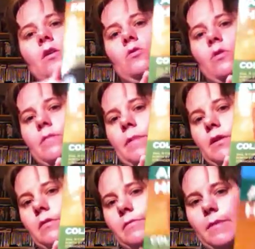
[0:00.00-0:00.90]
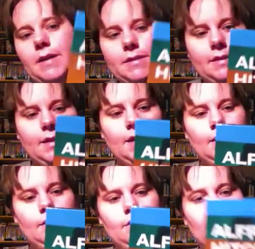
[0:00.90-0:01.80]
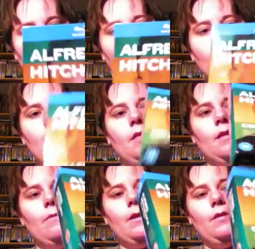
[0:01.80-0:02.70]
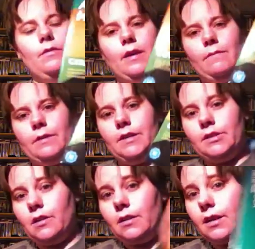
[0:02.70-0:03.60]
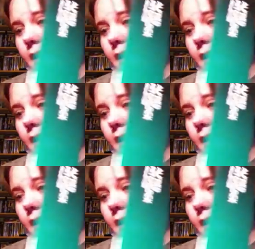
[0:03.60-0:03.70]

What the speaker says: North by Northwest. So there we go, the Alfred Hitchcock